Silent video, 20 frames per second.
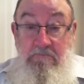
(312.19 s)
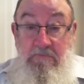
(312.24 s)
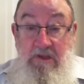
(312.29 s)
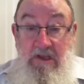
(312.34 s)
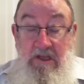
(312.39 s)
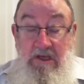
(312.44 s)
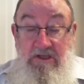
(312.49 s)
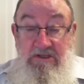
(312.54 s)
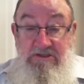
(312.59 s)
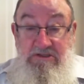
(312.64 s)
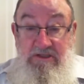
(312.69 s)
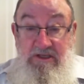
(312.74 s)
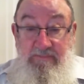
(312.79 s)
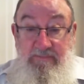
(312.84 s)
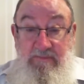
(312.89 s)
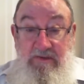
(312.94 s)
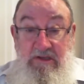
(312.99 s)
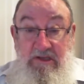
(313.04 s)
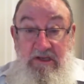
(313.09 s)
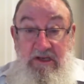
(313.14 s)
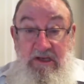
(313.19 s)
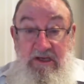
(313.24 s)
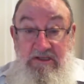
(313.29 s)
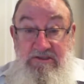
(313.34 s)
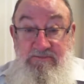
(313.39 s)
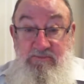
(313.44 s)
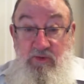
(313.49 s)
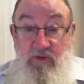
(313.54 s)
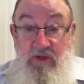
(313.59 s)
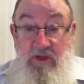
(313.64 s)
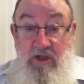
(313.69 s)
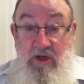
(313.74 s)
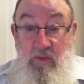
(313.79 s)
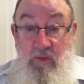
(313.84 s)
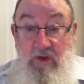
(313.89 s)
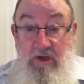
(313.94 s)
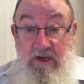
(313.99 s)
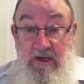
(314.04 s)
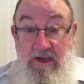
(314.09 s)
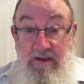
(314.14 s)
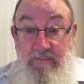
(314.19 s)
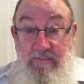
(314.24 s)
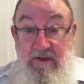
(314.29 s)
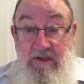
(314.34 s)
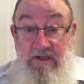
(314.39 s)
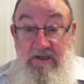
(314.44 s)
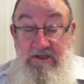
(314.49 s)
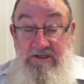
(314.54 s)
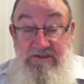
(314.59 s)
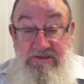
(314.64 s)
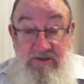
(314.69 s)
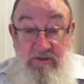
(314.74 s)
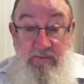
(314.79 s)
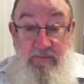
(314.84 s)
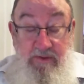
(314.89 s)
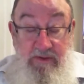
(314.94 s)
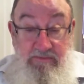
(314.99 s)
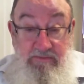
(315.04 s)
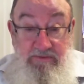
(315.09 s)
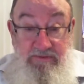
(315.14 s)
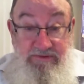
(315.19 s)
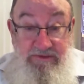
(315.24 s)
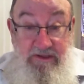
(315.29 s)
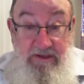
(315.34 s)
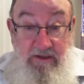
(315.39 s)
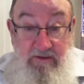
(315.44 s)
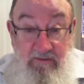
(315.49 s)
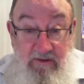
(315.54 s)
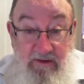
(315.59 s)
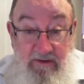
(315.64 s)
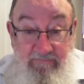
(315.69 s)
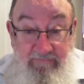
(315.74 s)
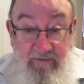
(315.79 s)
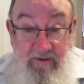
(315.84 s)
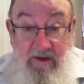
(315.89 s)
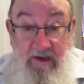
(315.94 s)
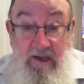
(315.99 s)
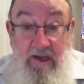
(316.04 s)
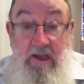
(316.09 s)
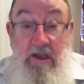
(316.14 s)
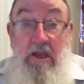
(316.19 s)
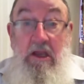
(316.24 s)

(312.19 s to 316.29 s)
and I slept, and the next morning I woke up and there's still people sitting around the fire